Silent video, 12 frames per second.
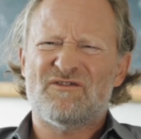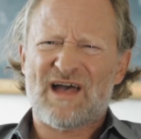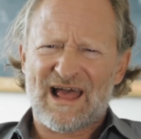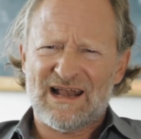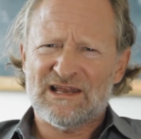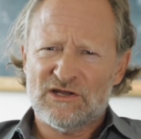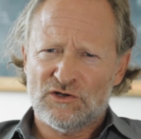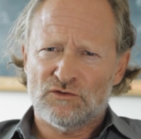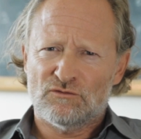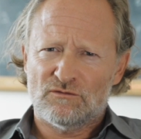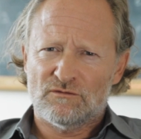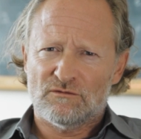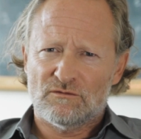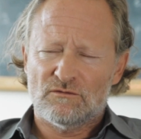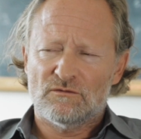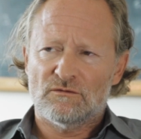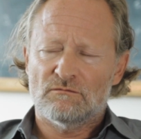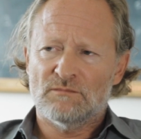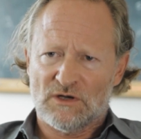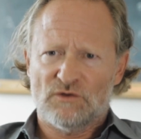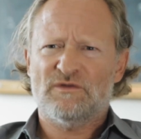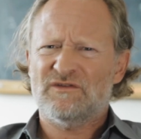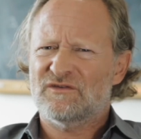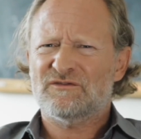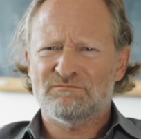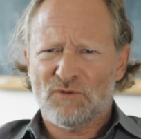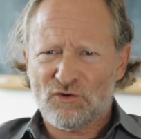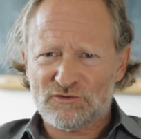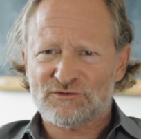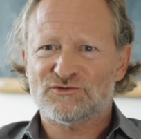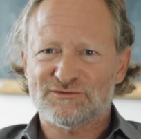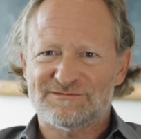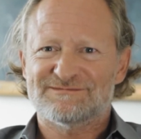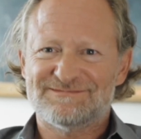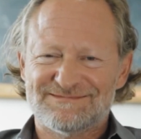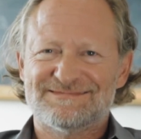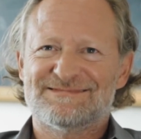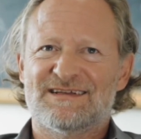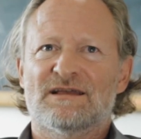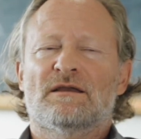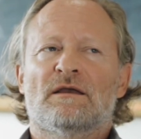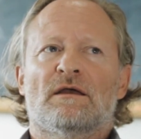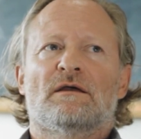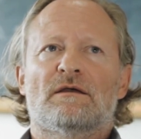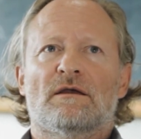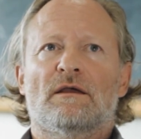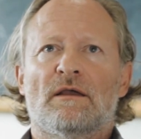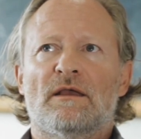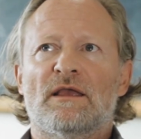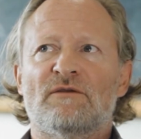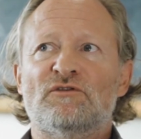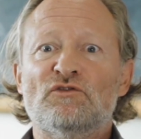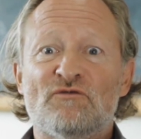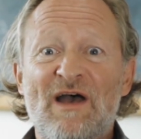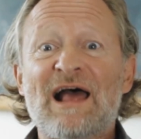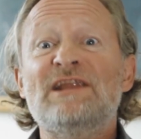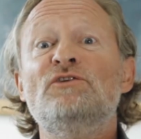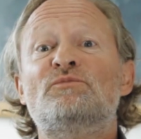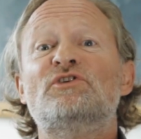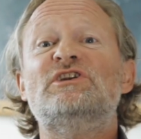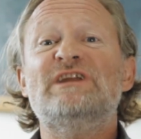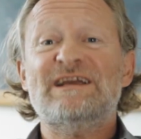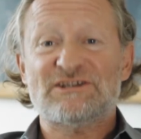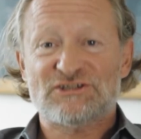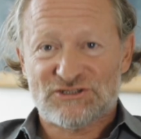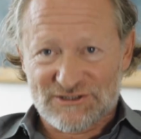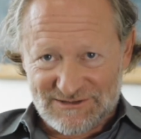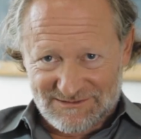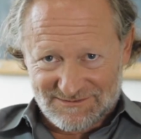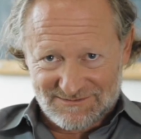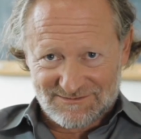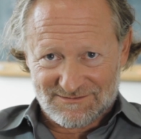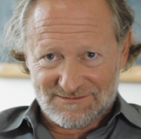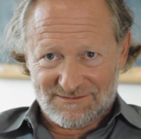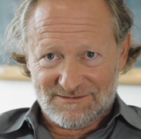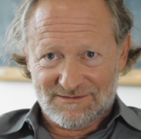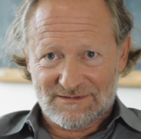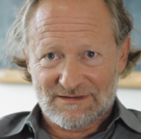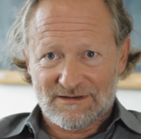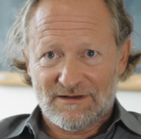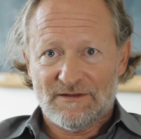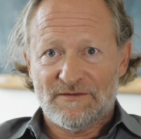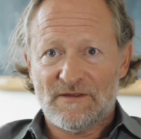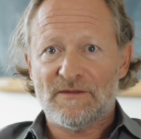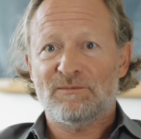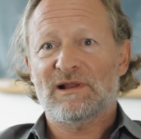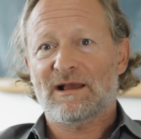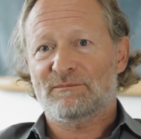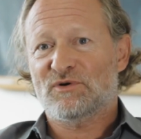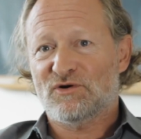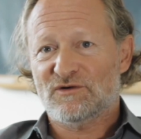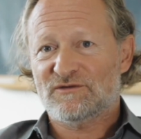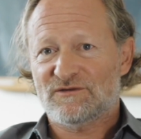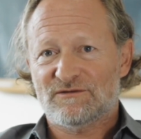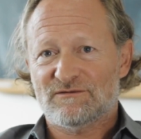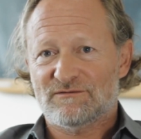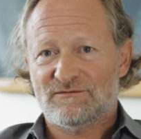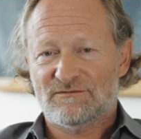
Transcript: value most. This is moral. If you value prediction, then the black box